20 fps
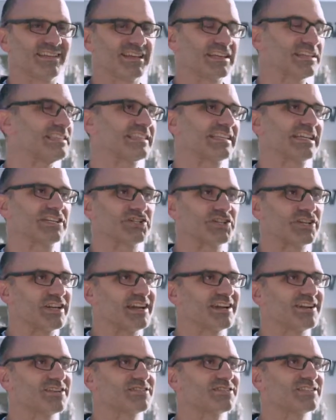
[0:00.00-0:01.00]

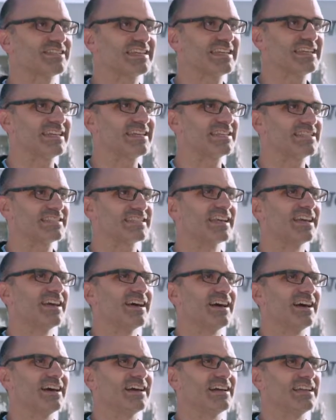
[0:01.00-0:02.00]
concessionaires' needs
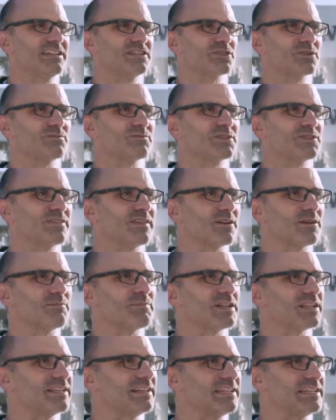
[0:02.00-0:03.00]
in terms of their
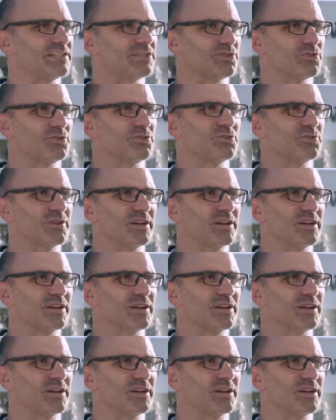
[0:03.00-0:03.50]
ability to